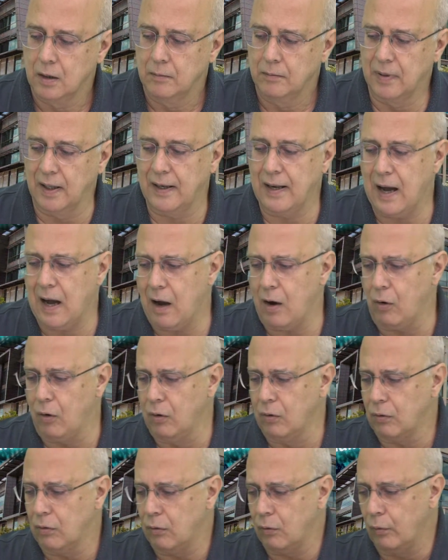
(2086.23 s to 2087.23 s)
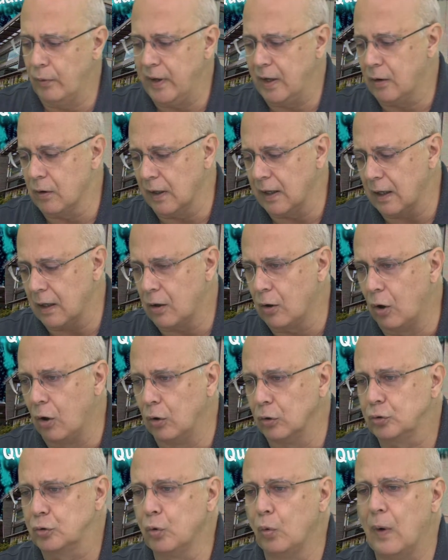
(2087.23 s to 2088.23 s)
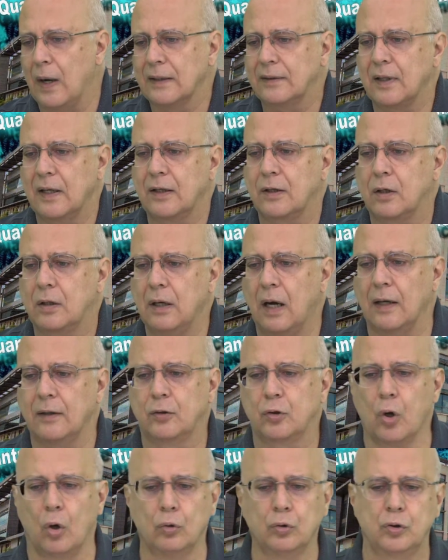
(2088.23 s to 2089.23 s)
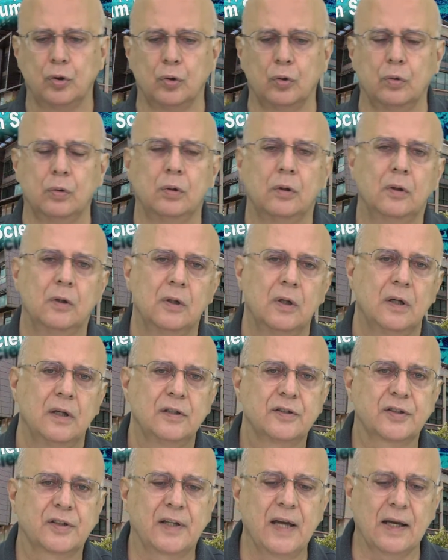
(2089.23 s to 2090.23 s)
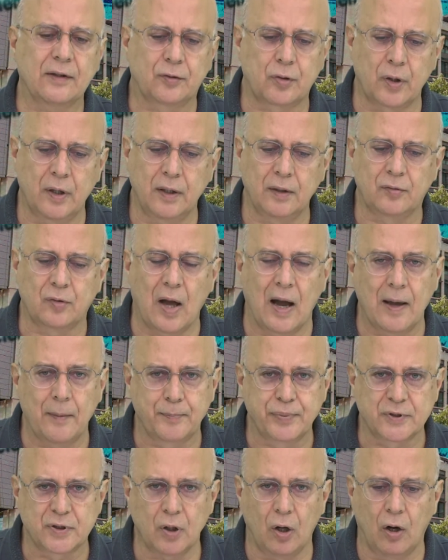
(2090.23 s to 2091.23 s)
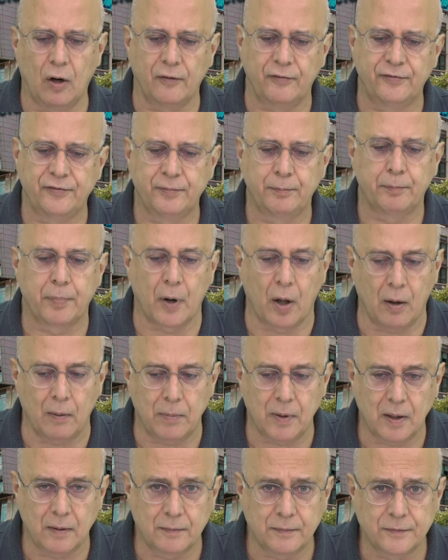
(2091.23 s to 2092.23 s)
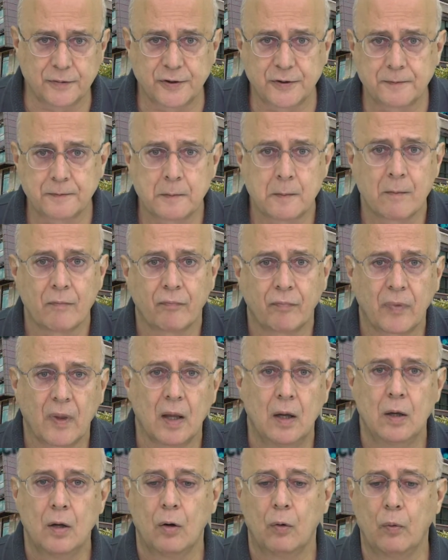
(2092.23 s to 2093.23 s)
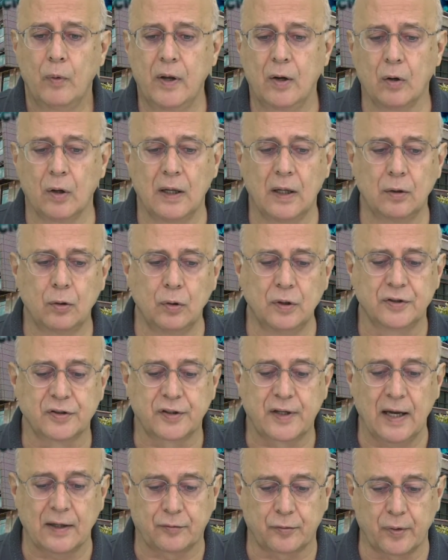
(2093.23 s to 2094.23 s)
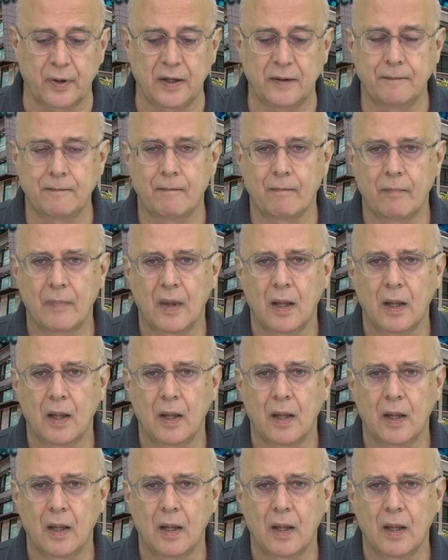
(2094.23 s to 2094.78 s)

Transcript: But now we're gonna go to what I told you, scattering types of problems. We're gonna do scattering.